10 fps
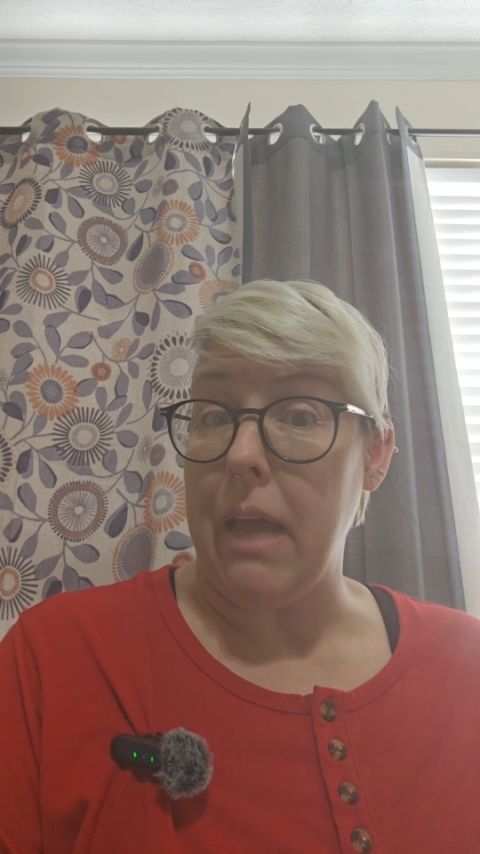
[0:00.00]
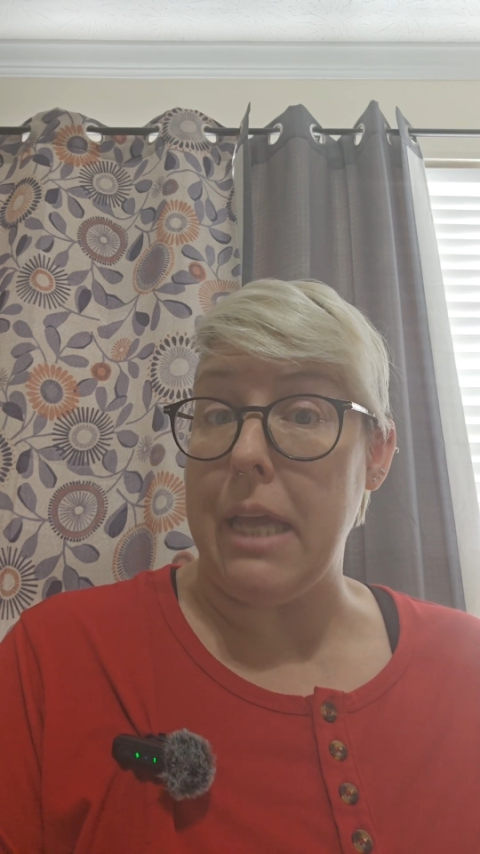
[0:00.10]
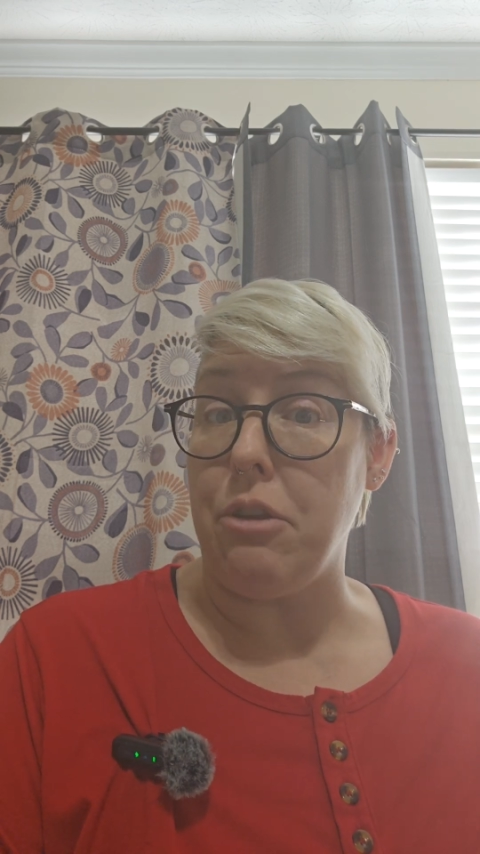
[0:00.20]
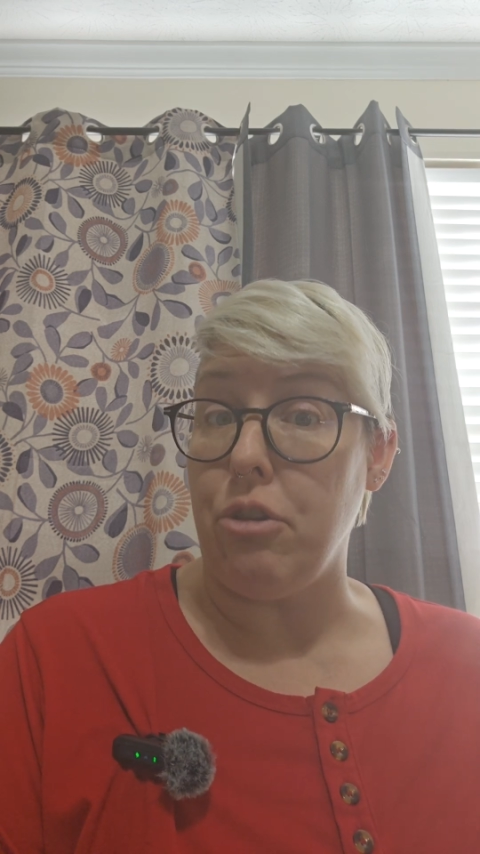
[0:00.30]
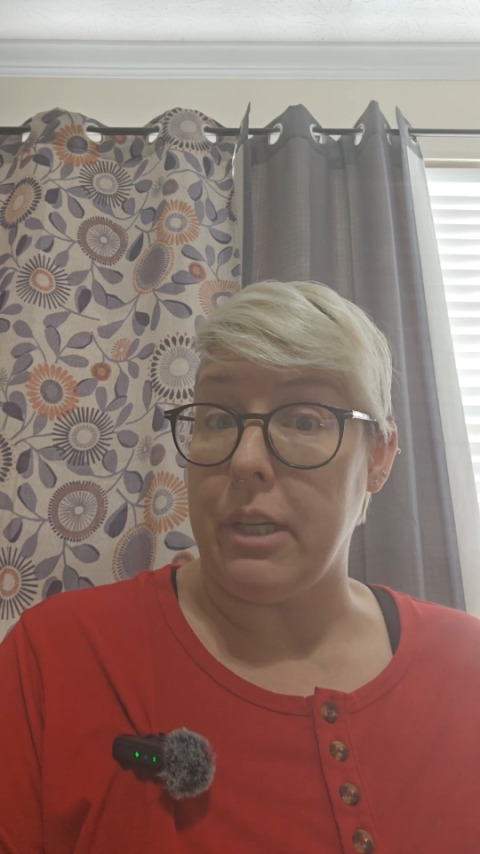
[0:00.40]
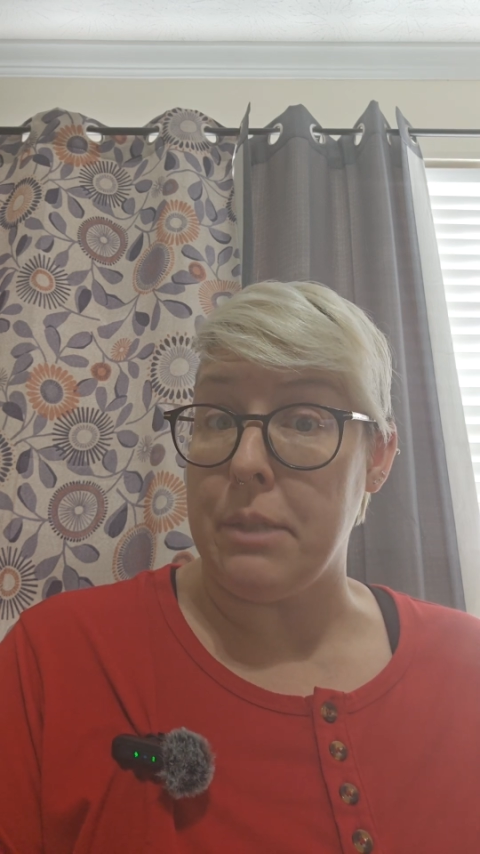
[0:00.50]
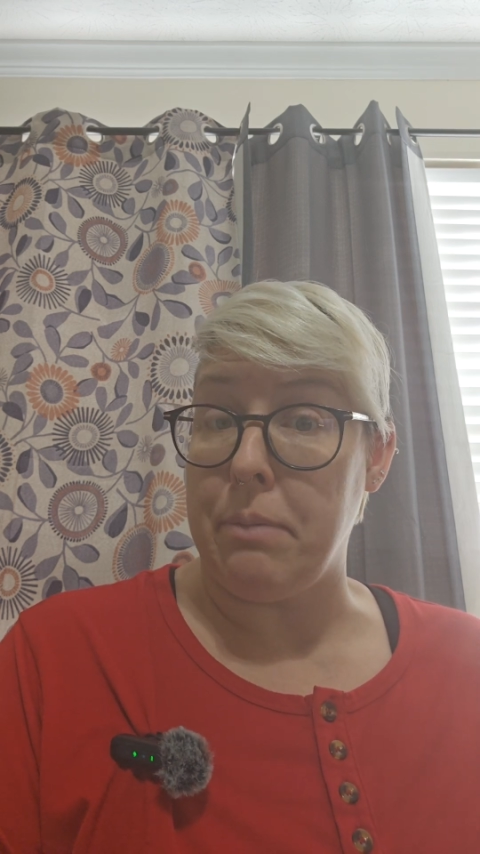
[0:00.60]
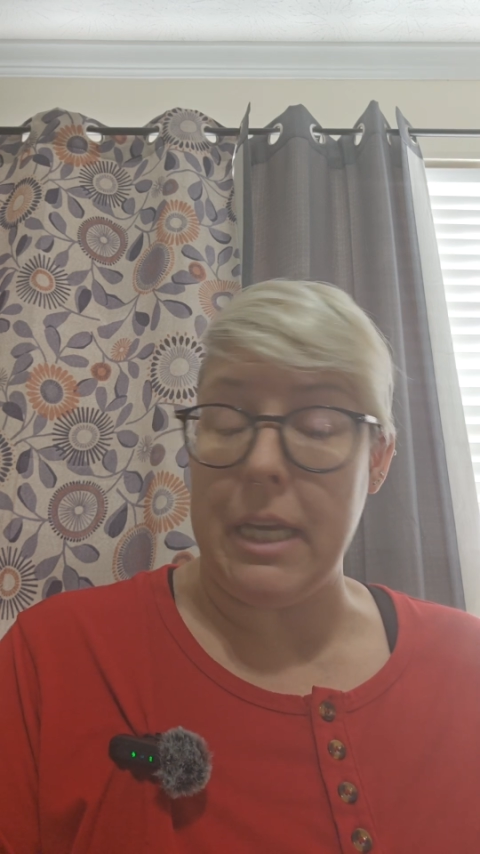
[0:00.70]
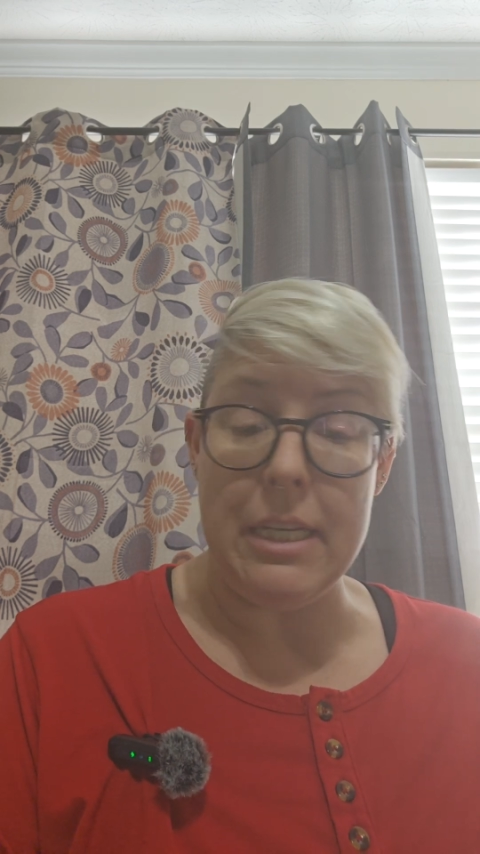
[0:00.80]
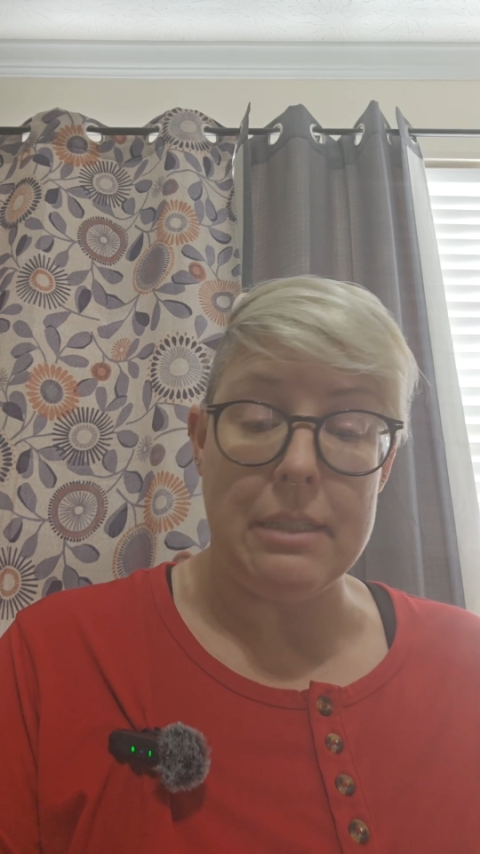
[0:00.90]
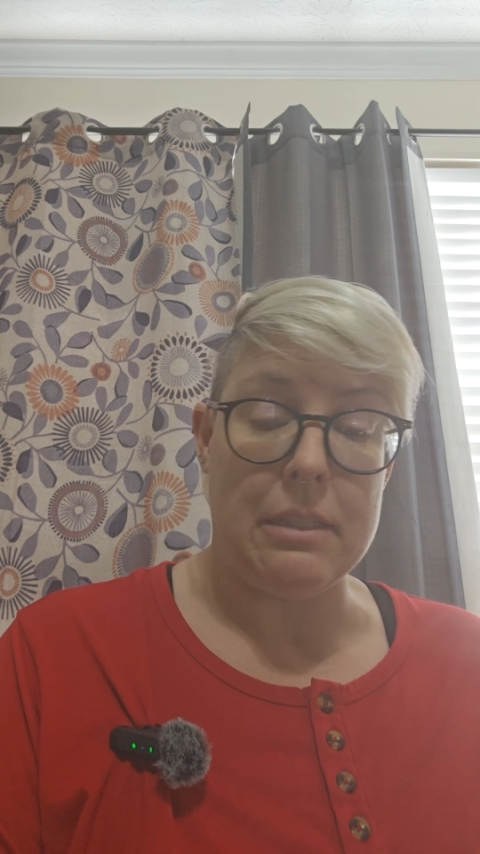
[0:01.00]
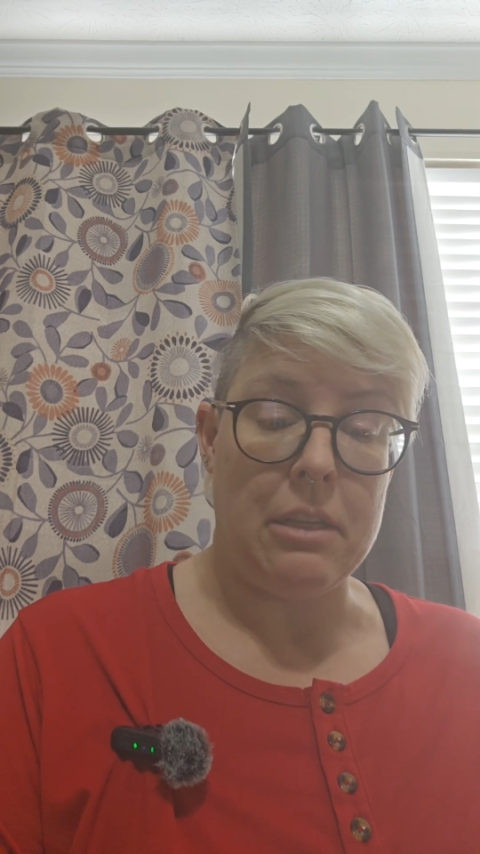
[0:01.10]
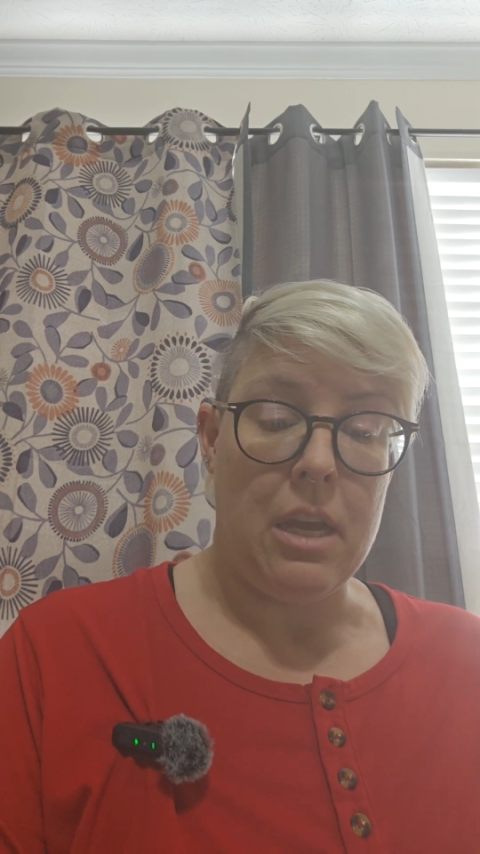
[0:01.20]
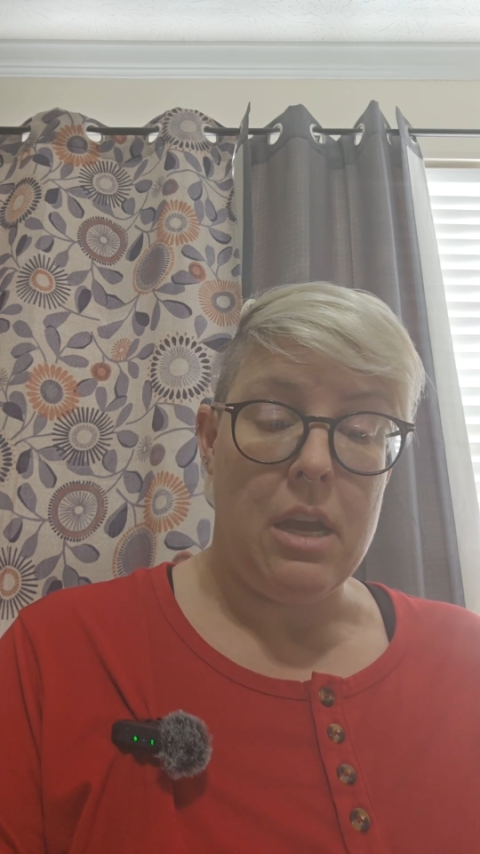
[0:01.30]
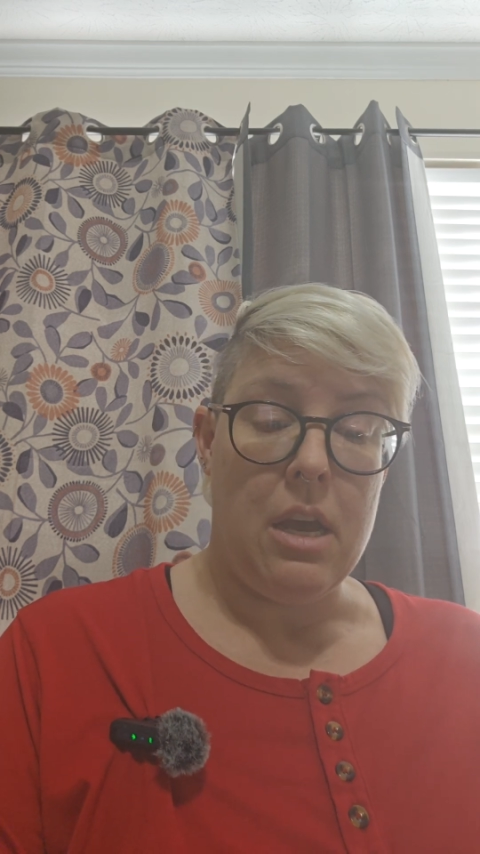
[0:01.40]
and took his place.